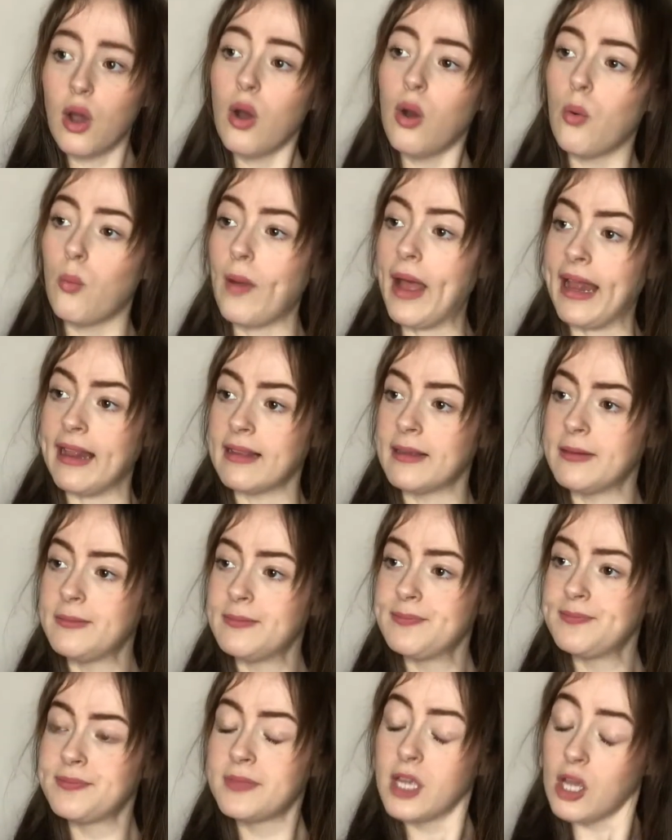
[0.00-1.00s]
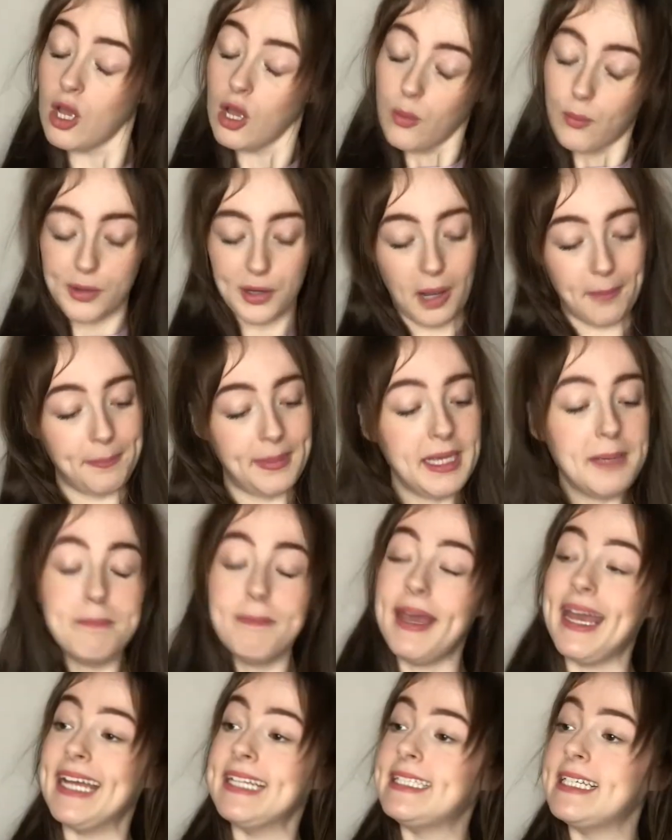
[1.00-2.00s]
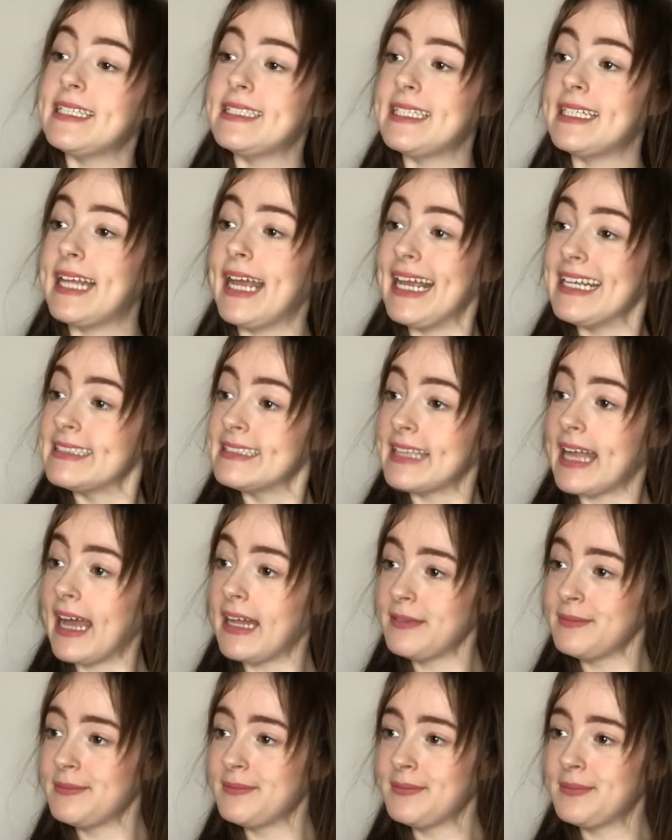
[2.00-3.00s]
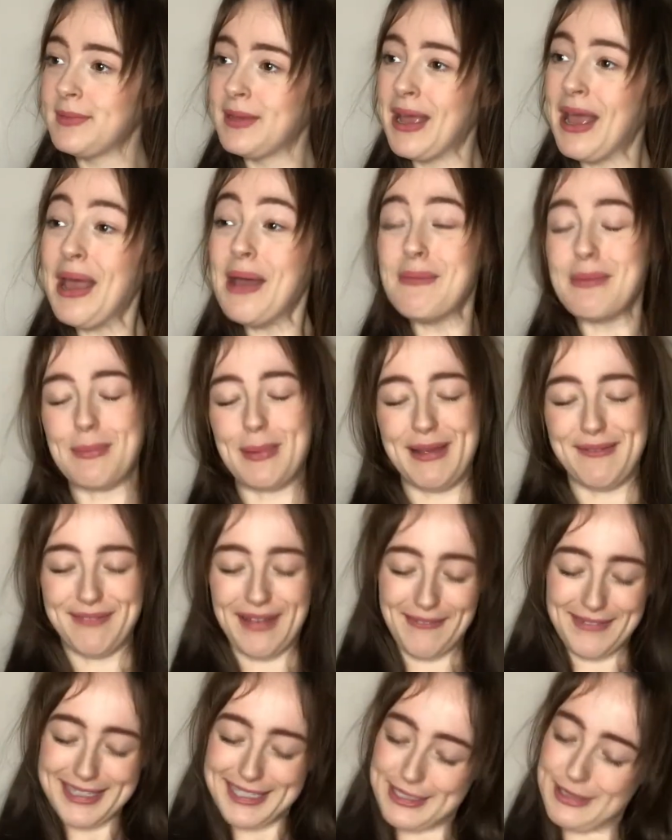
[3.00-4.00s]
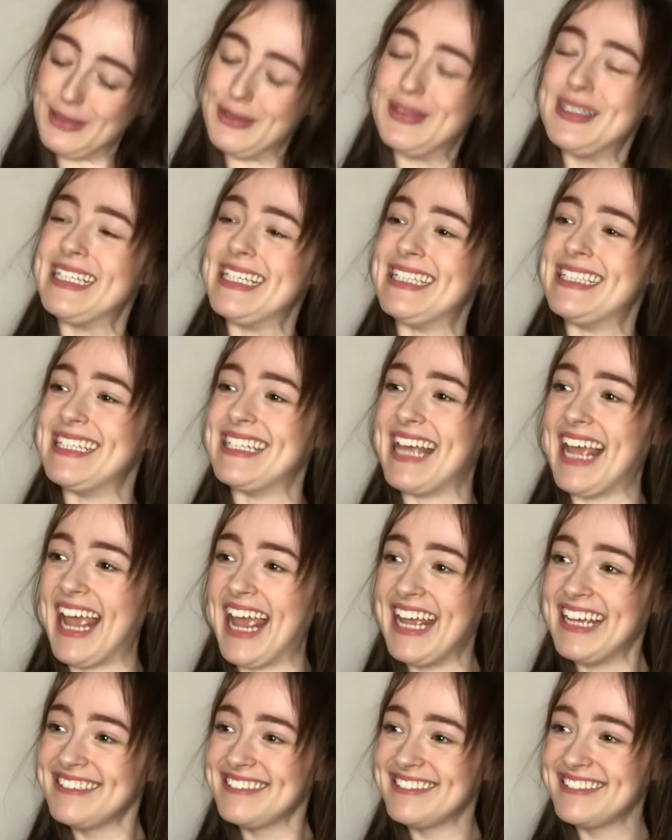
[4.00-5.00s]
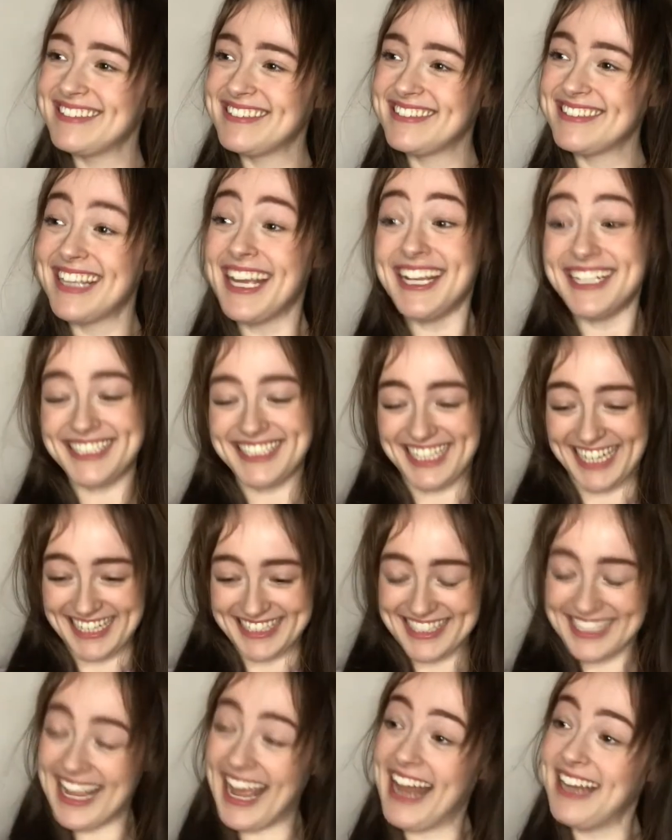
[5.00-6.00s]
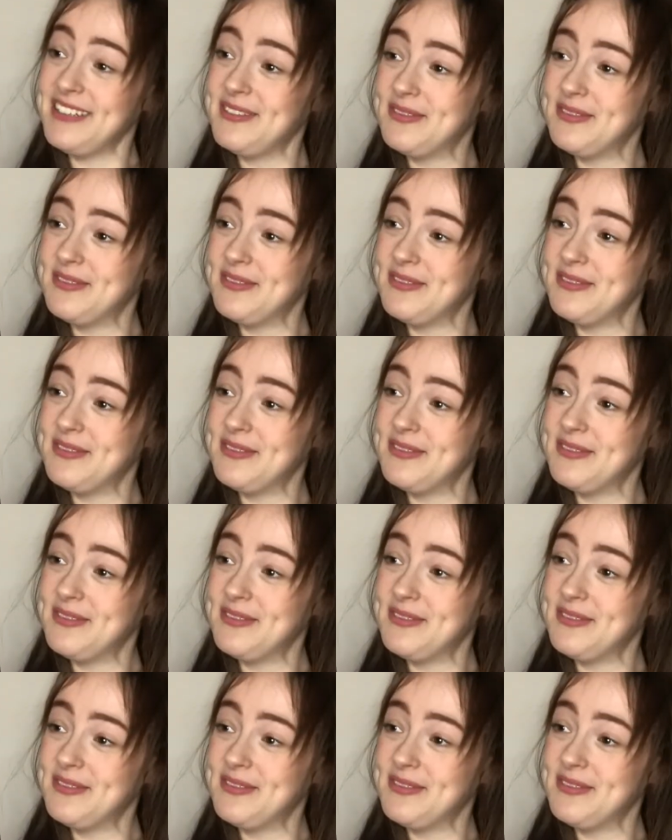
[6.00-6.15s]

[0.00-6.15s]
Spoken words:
Well, we're not being matey today, Stan. We're being very snooty today. Cheers again.